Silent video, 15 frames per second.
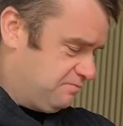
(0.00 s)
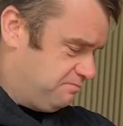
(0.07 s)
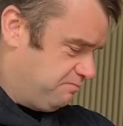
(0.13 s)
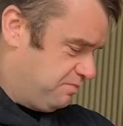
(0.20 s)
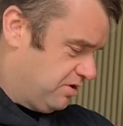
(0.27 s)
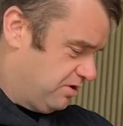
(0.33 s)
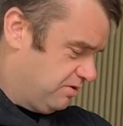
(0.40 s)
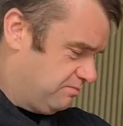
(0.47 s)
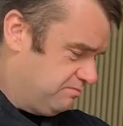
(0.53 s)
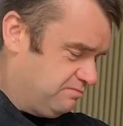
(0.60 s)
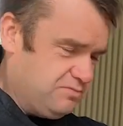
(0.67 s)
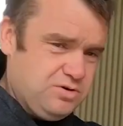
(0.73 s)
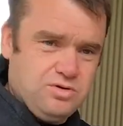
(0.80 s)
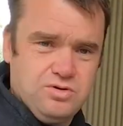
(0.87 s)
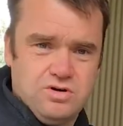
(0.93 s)
the
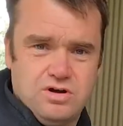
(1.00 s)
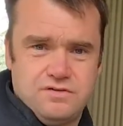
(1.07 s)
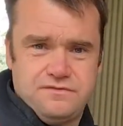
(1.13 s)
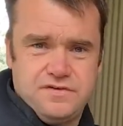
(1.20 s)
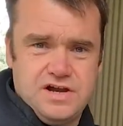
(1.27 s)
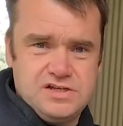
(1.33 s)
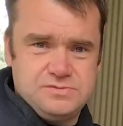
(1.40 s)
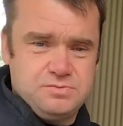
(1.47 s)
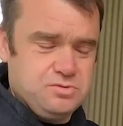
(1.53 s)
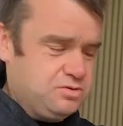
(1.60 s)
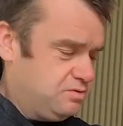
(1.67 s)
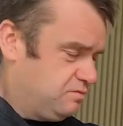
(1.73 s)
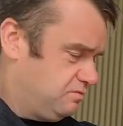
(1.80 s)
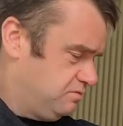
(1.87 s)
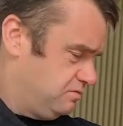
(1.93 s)
bottom or on
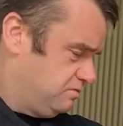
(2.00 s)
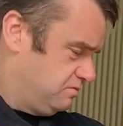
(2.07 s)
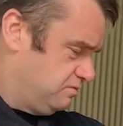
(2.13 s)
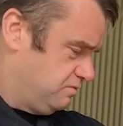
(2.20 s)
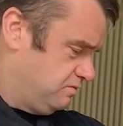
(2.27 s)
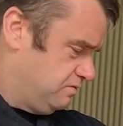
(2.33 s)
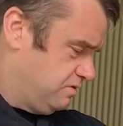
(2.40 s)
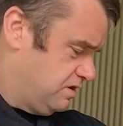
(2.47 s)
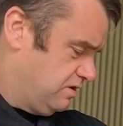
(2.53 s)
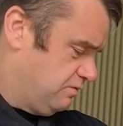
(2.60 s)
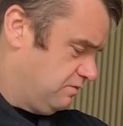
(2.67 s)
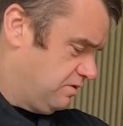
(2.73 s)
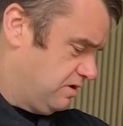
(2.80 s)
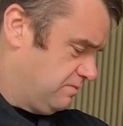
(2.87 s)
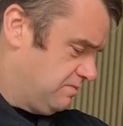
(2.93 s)
Facebook
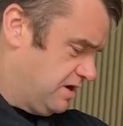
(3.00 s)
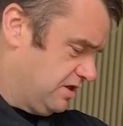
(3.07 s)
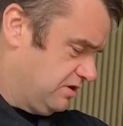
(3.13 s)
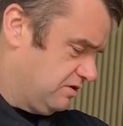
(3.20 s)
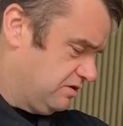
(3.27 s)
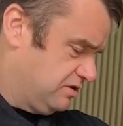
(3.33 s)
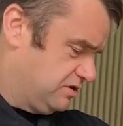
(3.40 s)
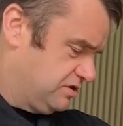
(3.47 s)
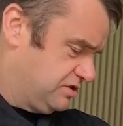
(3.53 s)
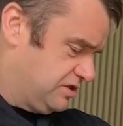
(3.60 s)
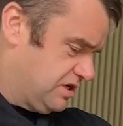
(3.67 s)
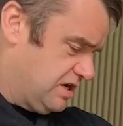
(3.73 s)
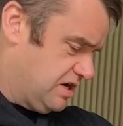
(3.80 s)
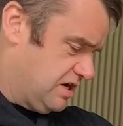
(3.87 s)
where Matt got us.